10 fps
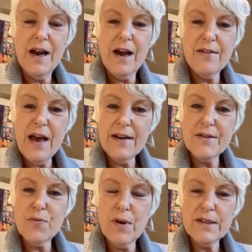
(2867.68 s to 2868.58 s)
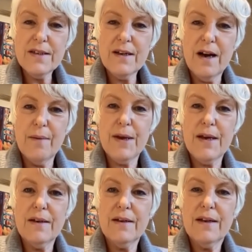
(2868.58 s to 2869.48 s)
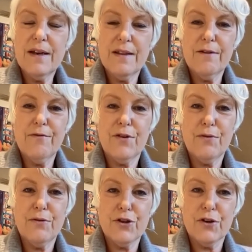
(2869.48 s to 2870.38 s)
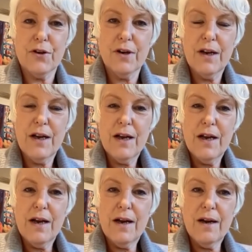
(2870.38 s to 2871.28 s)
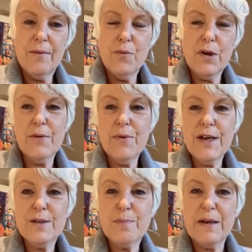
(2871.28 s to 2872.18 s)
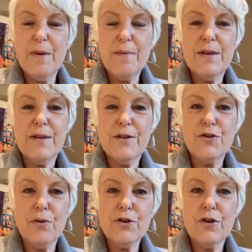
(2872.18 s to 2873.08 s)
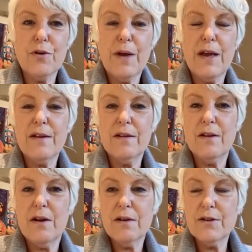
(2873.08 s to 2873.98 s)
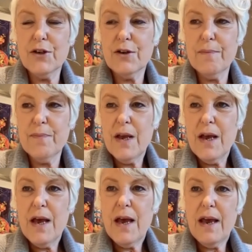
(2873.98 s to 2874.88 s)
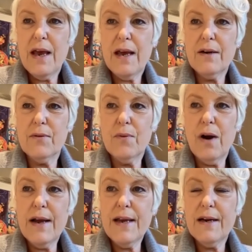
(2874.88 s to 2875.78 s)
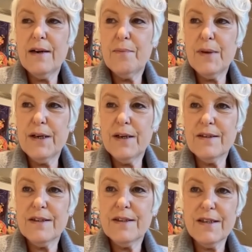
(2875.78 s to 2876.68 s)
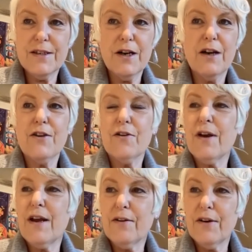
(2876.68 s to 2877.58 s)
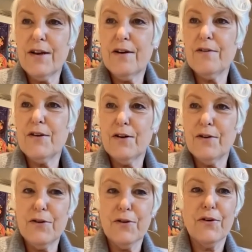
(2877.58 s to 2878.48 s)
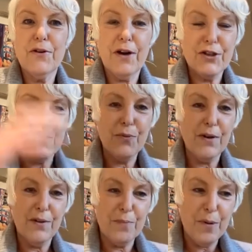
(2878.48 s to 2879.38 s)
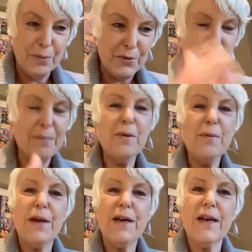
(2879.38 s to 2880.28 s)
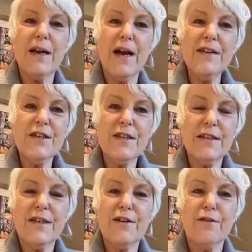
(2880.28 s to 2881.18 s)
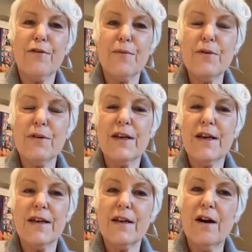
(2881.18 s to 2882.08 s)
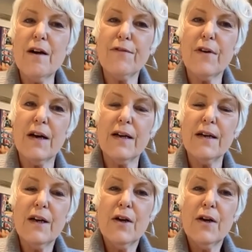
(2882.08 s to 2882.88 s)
and that is what's coming in the future. What can we expect maybe in the short term and the long term? And Ryan, because this is not your area, you're actually one of the people who's implementing it. I'd just like to hear from you to kick it off on